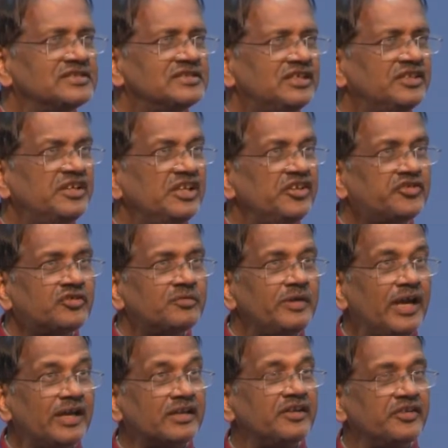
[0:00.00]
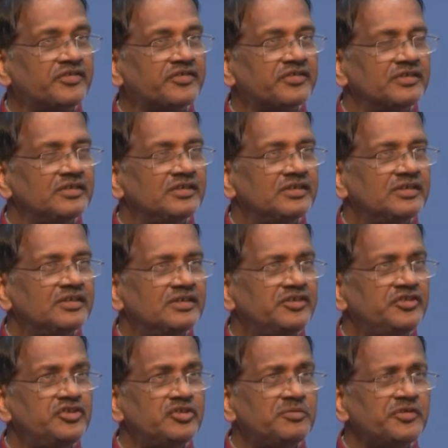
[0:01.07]
It needs to be addressed.
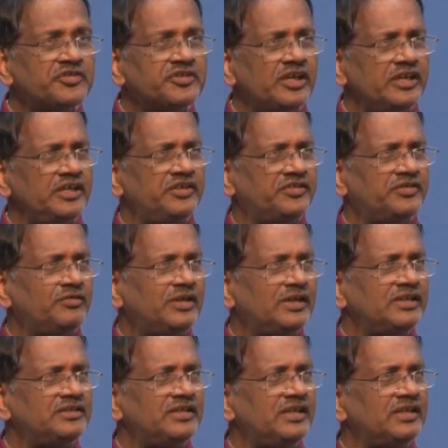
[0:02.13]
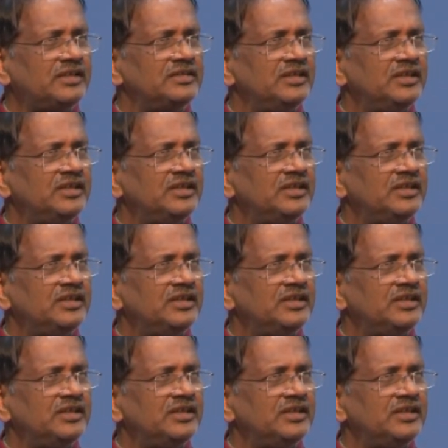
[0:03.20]
These need to be studied, what is their